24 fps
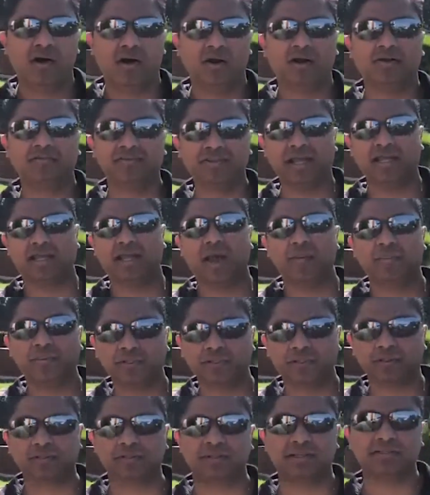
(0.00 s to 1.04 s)
all of their
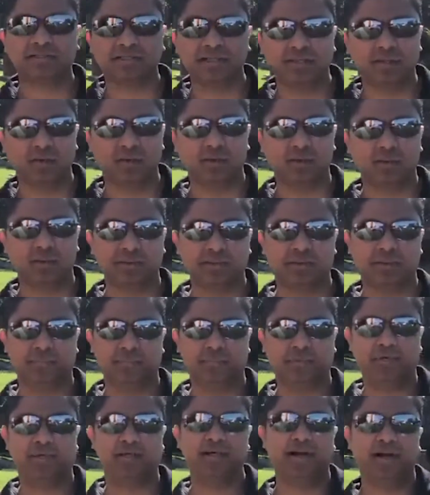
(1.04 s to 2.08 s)
capital, let's say they
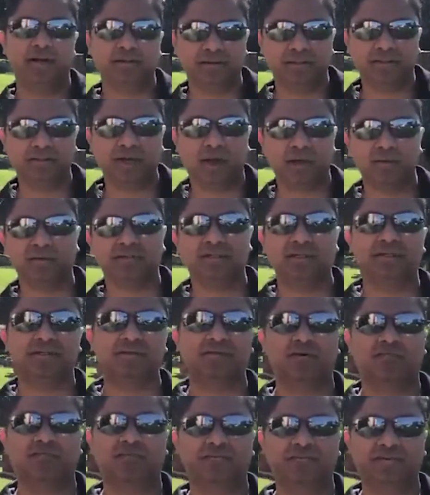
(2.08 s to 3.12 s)
put in
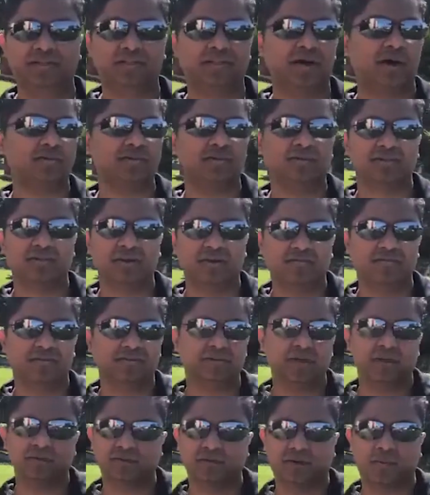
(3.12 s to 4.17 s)
100,000 or 50,000 or
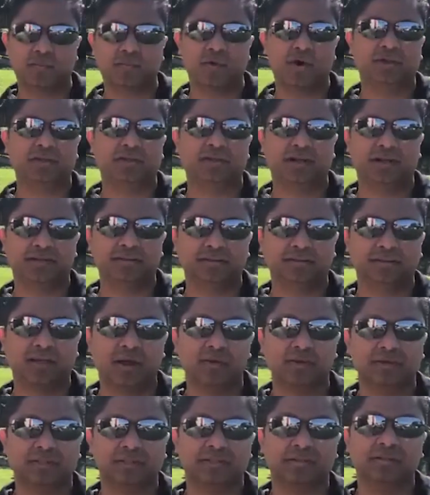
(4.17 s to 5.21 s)
75,000 or more than
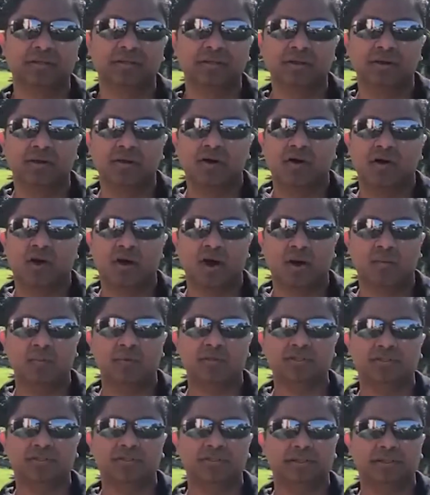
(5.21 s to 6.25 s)
100,000,
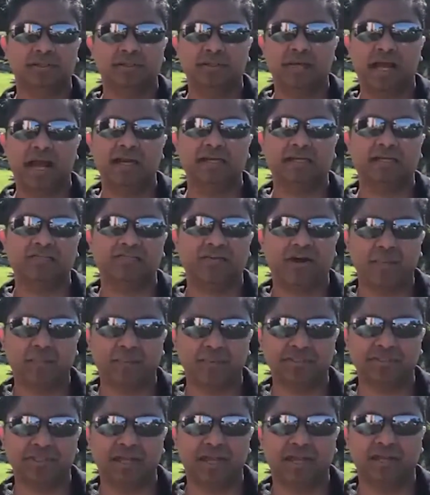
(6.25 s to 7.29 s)
almost
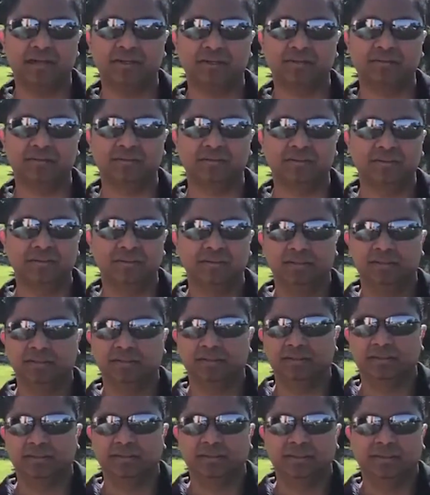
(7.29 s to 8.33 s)
95%
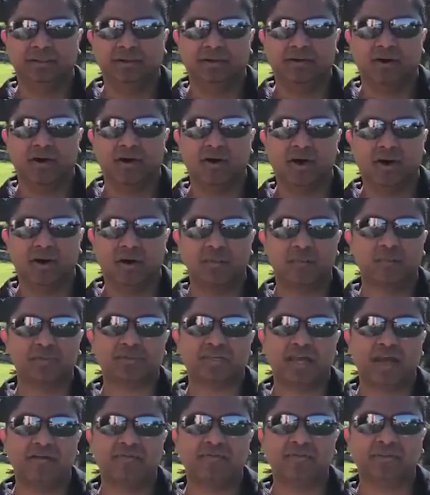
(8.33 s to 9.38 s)
or
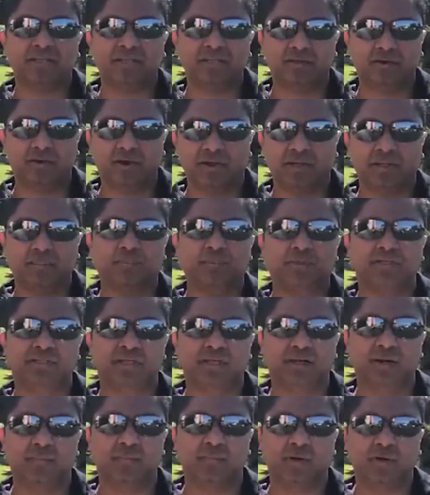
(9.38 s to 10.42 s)
almost everything got
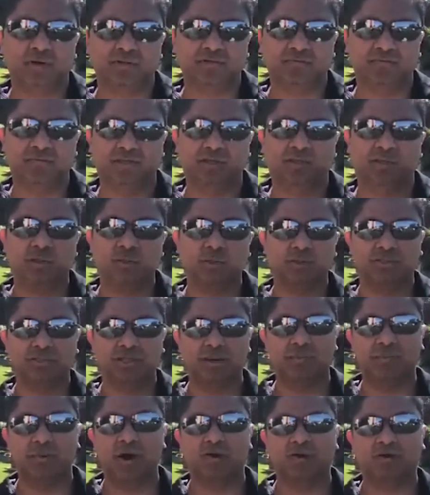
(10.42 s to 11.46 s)
depreciated because of the huge
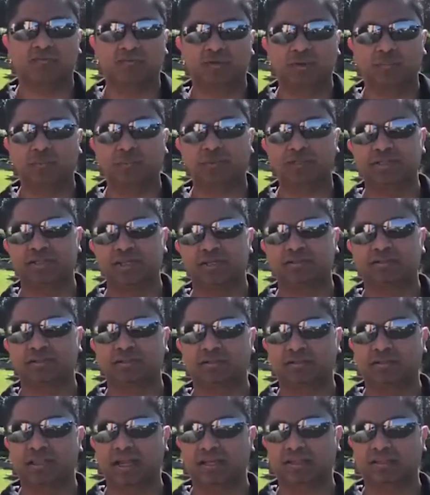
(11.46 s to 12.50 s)
amount of
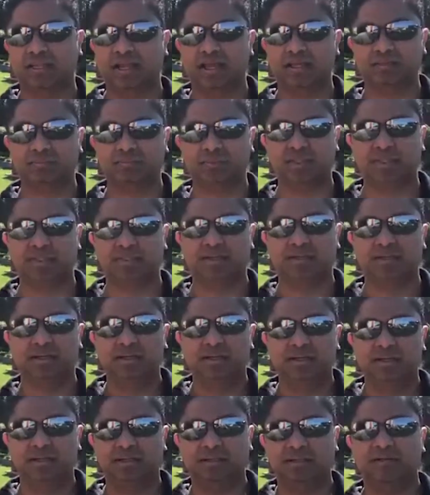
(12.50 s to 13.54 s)
depreciation that has been
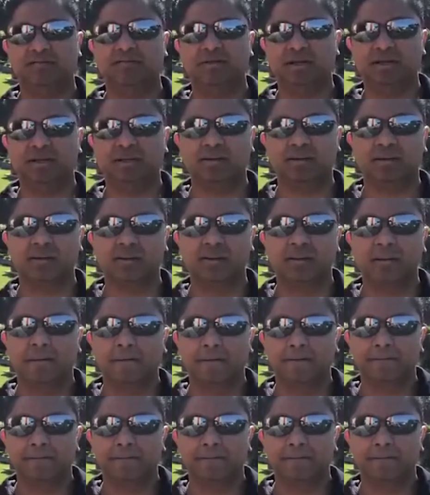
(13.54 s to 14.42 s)
given